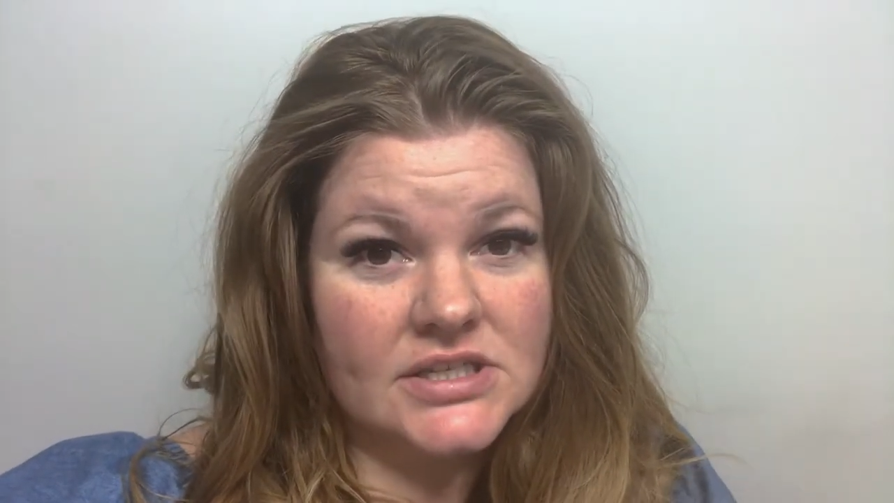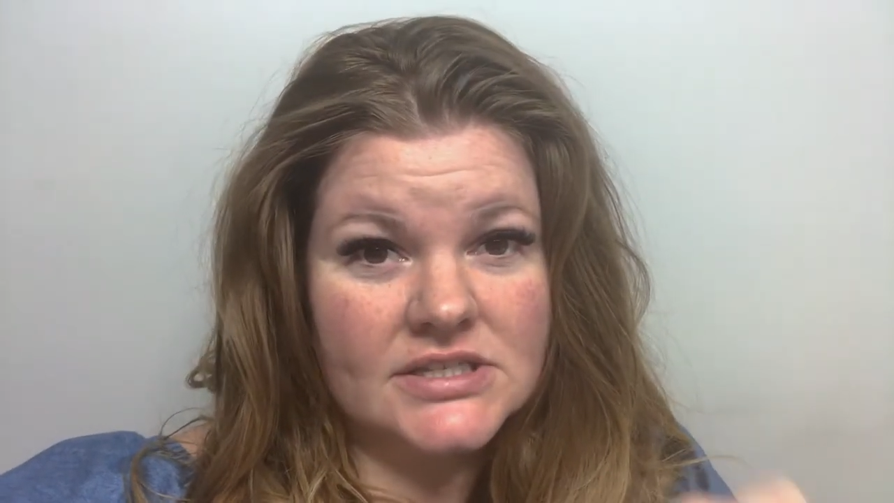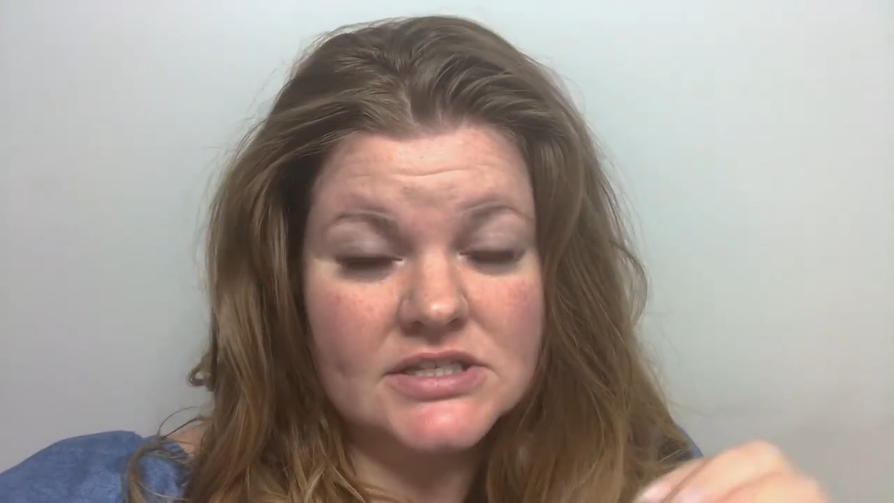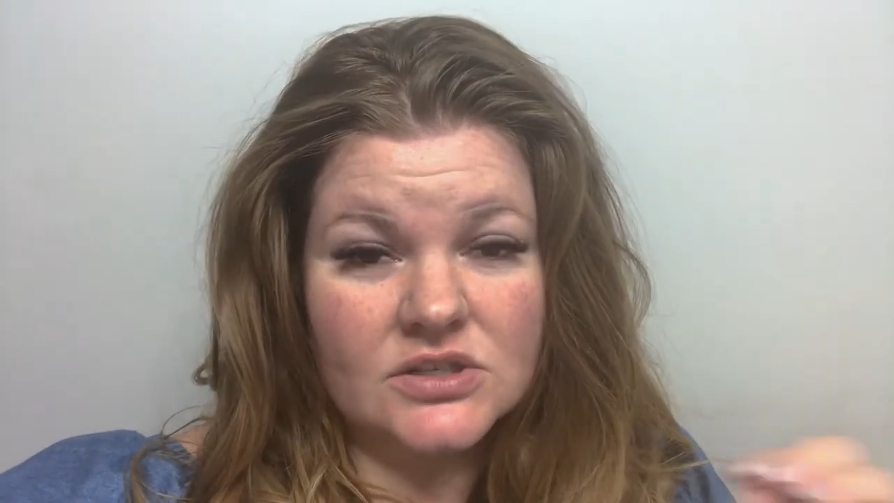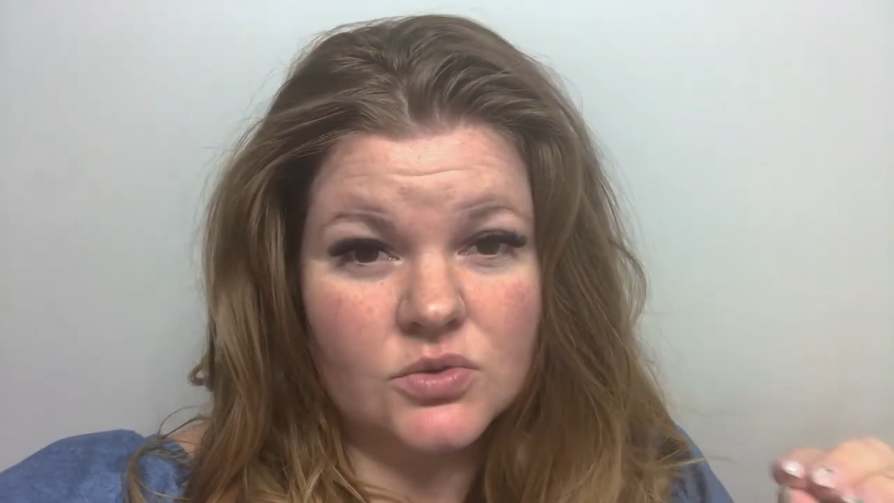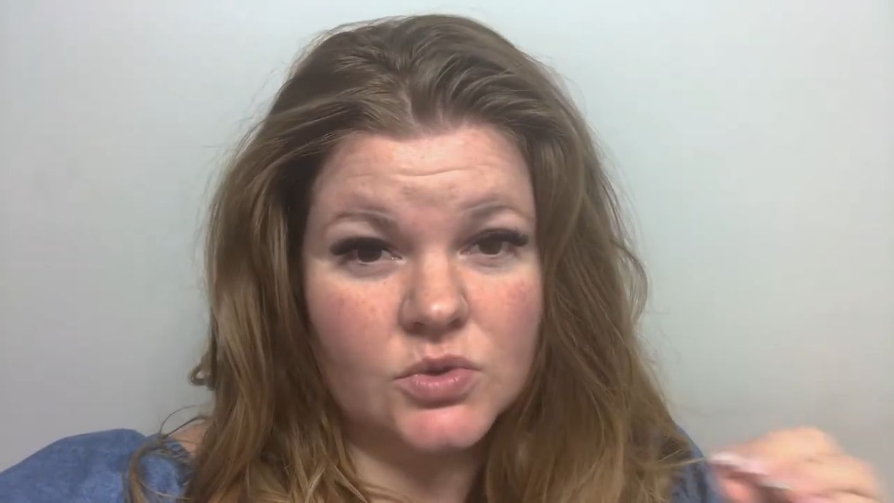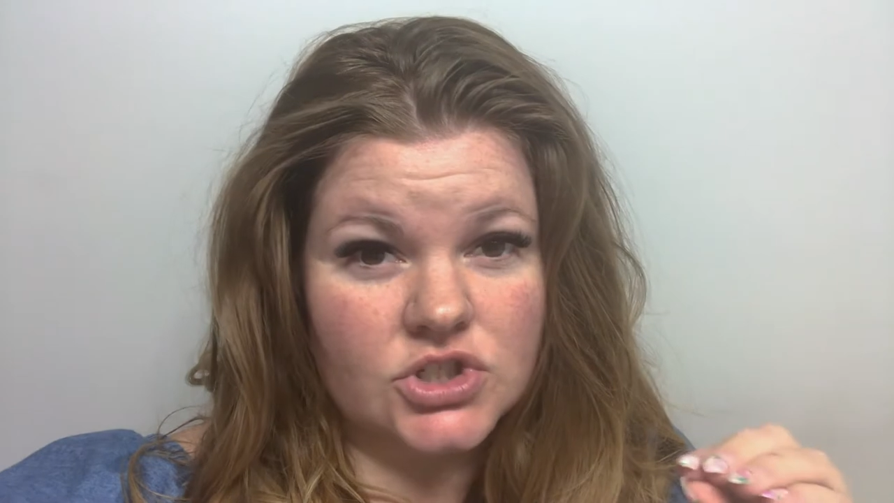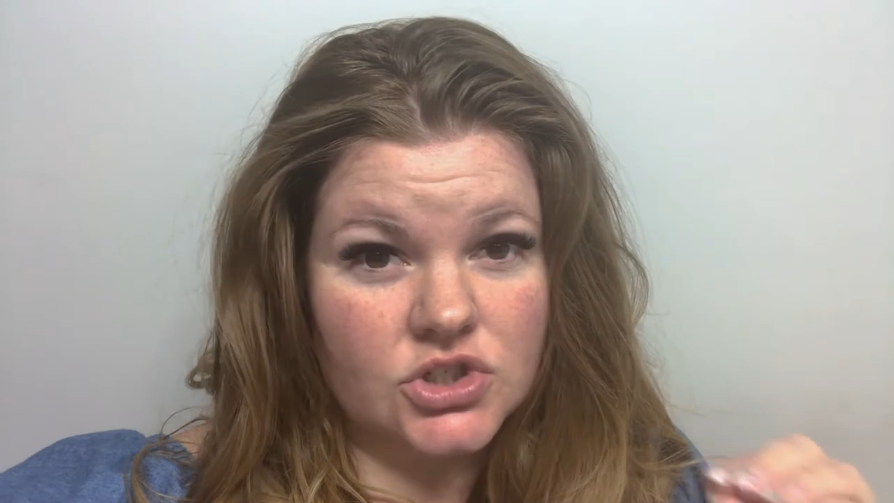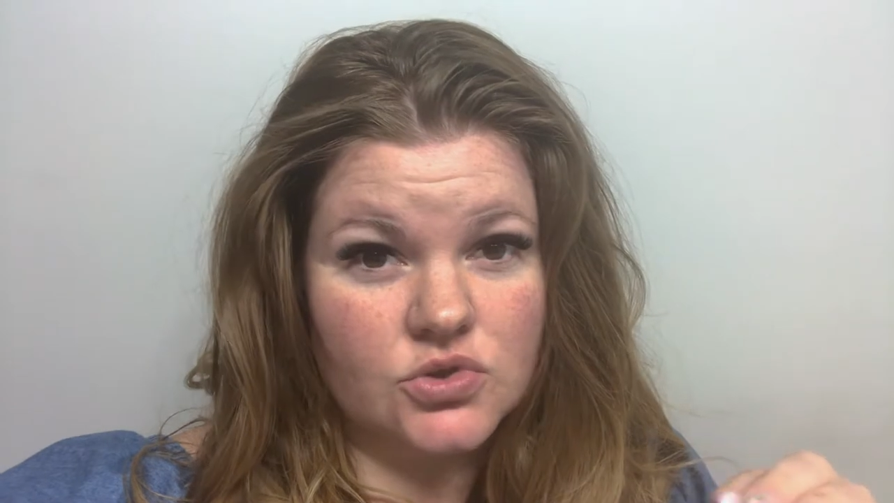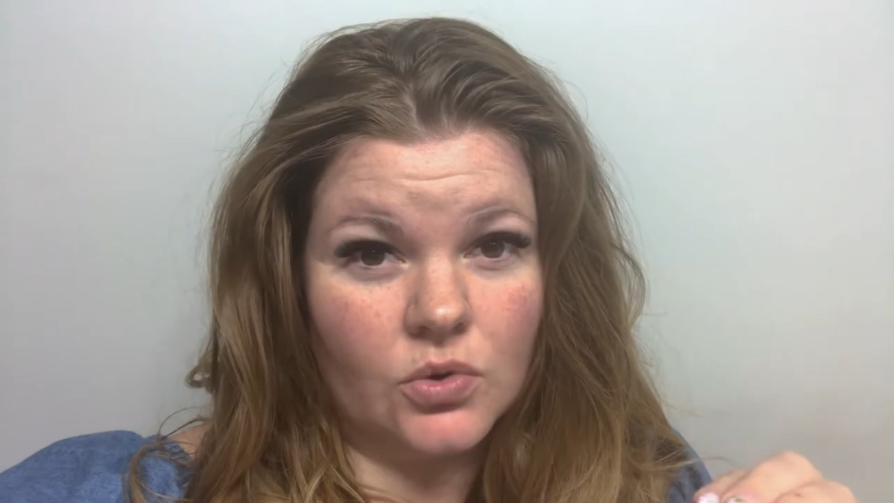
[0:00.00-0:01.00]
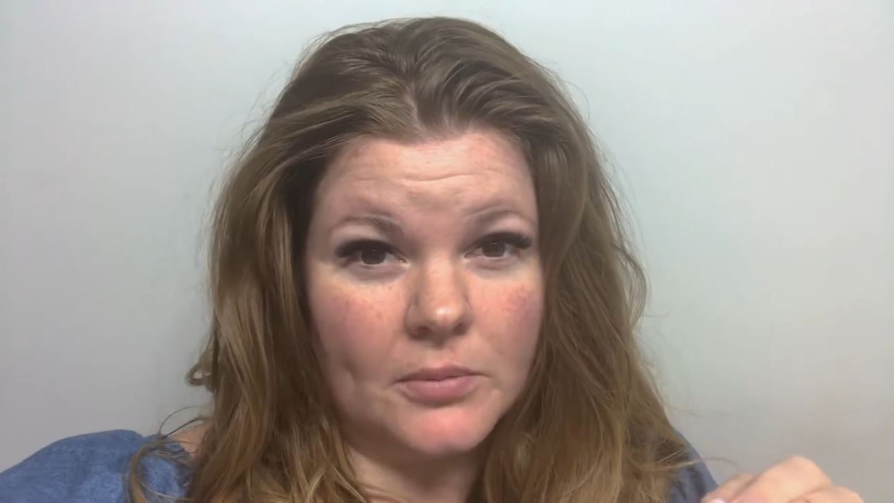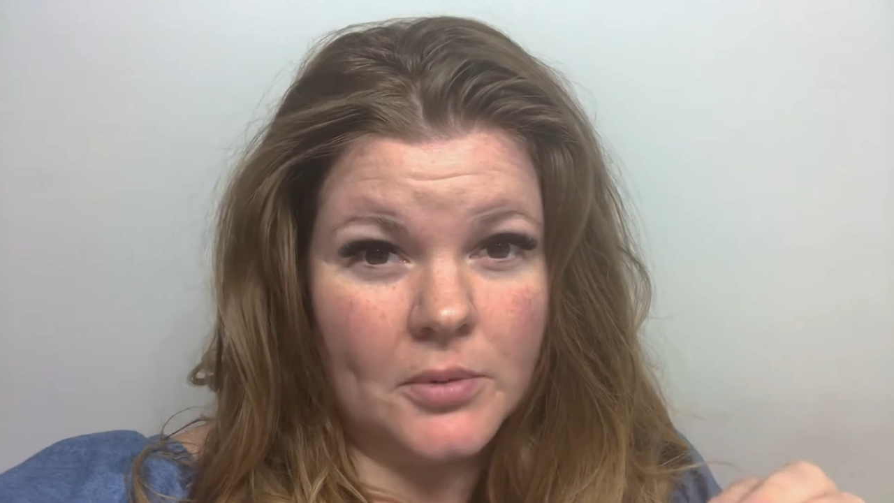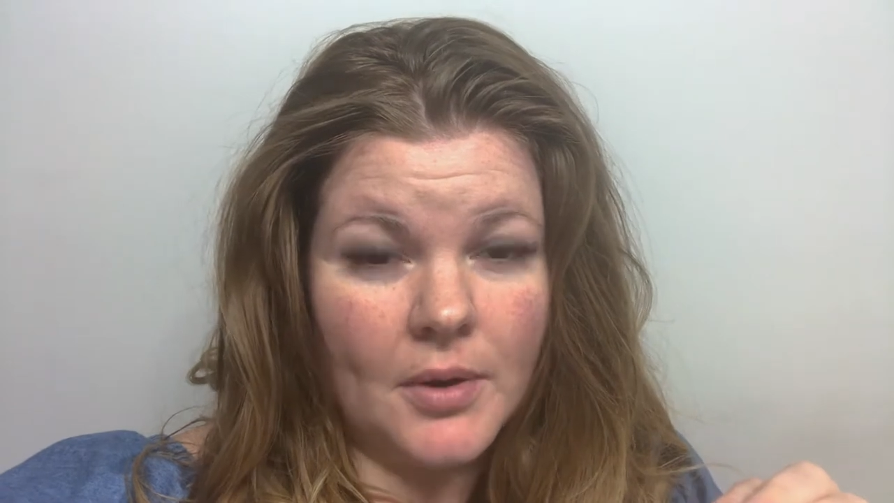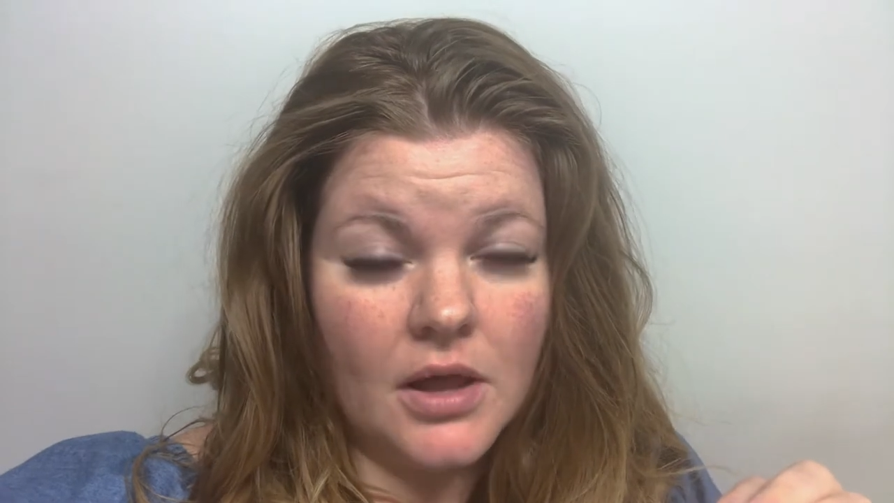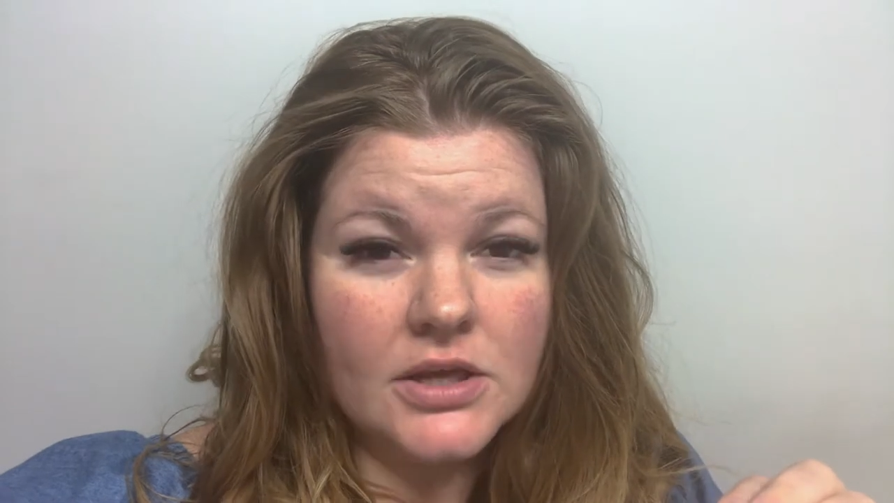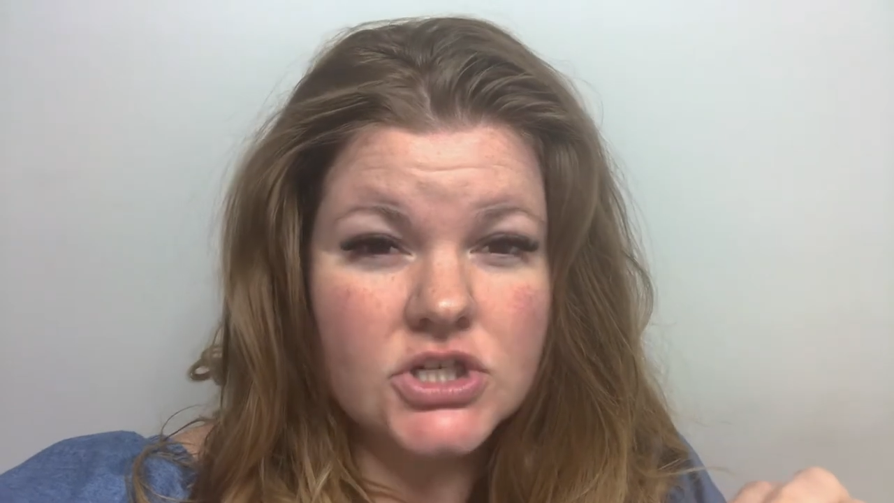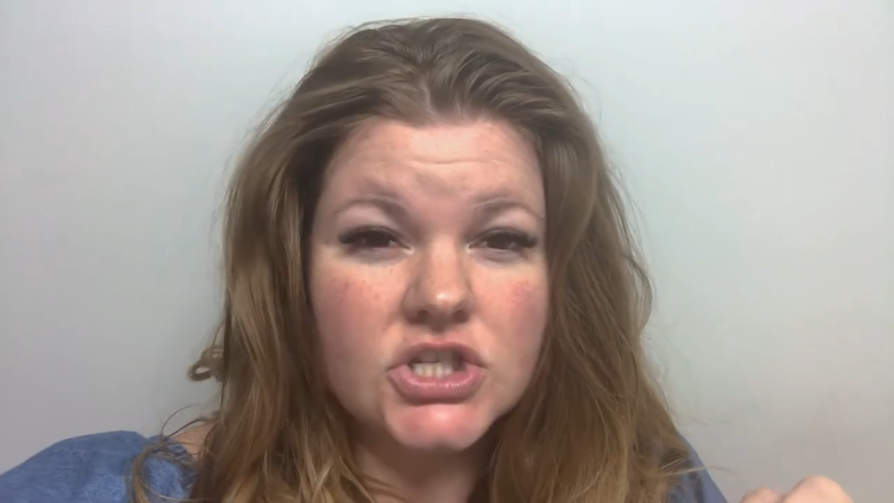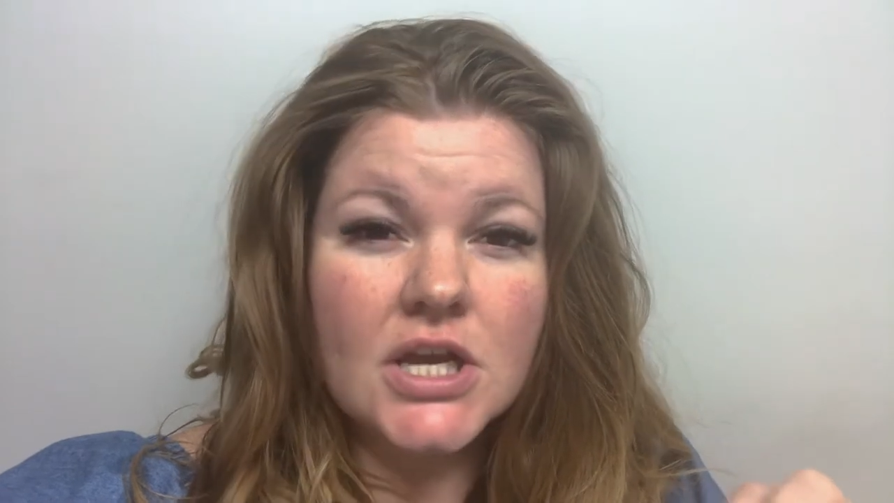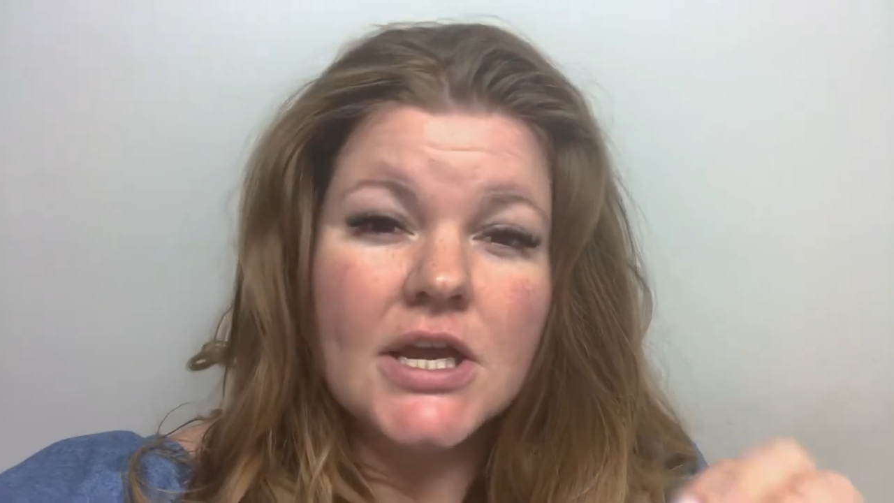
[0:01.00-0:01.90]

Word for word: This isn't with just normal polish